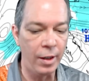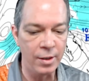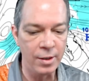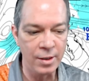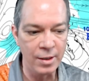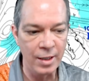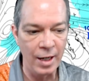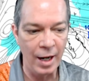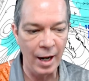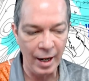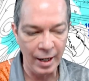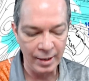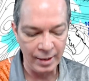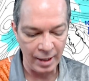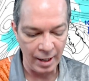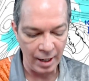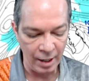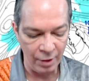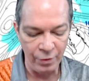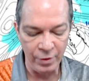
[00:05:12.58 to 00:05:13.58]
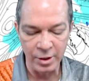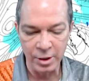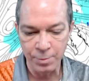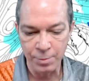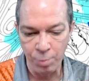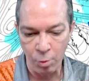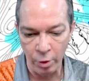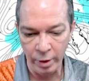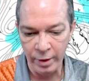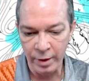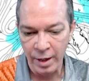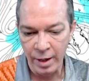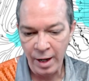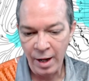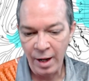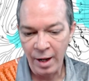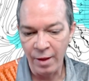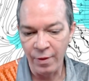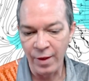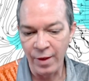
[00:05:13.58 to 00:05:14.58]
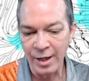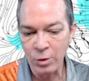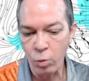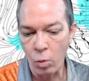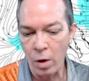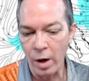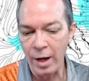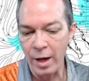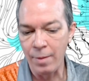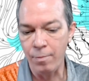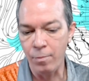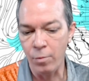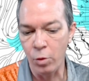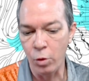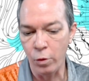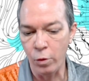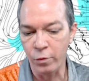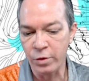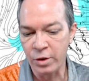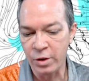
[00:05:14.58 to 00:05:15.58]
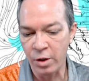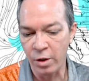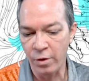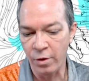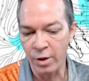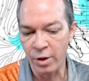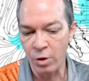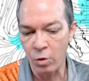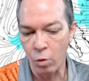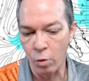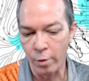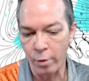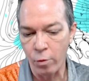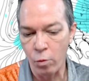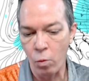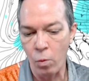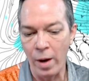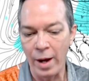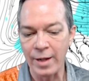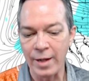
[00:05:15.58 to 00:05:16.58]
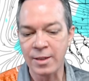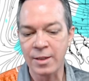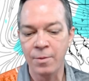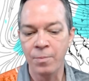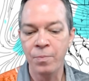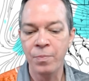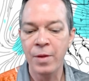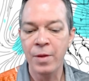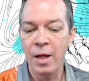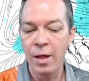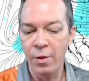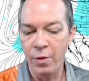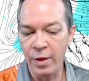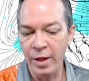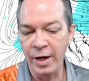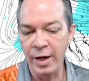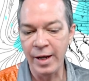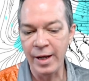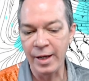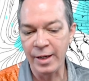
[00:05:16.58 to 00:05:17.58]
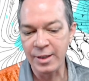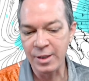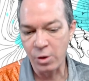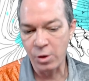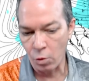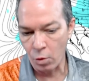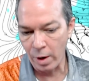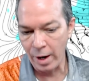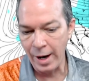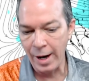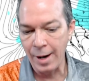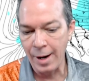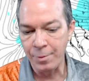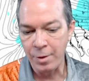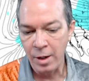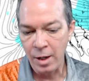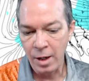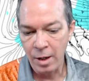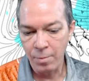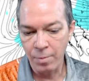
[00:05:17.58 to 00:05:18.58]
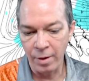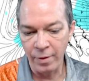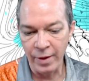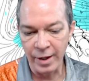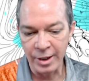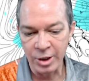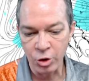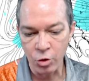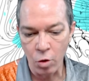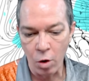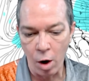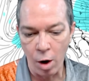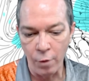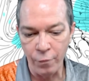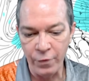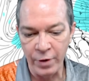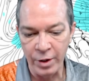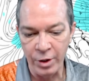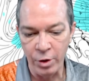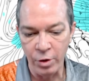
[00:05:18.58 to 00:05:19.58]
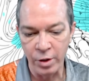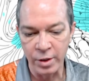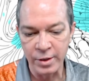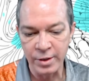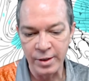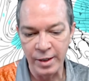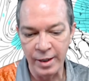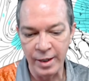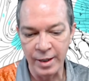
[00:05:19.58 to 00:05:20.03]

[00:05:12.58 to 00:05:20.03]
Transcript: stacked at this point, and that's why it moves to the northwest. Then it gets grabbed by that trough, and you can see